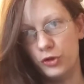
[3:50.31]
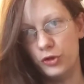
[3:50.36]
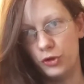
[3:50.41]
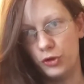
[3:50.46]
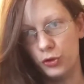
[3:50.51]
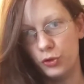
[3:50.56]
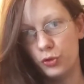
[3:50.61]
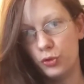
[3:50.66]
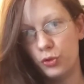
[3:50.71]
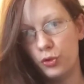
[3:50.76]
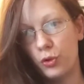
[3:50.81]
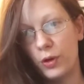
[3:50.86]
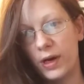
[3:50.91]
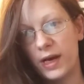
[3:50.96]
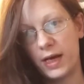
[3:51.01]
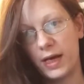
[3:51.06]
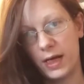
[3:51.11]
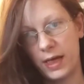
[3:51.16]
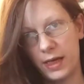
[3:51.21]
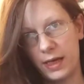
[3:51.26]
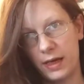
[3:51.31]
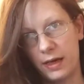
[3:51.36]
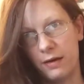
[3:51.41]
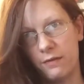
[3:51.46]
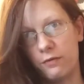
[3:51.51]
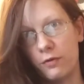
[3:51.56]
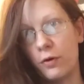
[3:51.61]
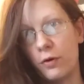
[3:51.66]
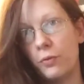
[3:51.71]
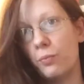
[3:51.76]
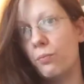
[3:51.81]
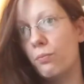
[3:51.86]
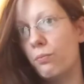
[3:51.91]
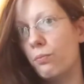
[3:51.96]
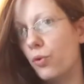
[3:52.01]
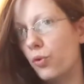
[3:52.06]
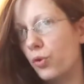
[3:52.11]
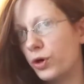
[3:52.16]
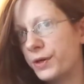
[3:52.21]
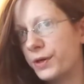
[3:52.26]
do have
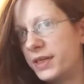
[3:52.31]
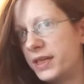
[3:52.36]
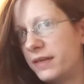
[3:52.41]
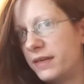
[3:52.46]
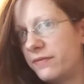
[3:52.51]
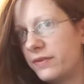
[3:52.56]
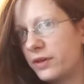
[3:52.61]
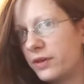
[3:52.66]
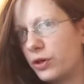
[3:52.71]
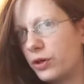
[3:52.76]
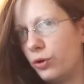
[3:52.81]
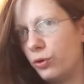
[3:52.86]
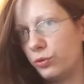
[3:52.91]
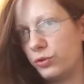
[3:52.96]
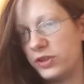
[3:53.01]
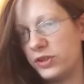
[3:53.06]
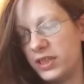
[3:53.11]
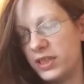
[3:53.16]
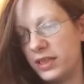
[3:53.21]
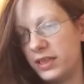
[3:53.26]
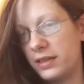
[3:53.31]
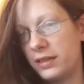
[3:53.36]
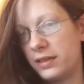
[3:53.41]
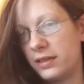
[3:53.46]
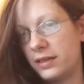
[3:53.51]
more difficulty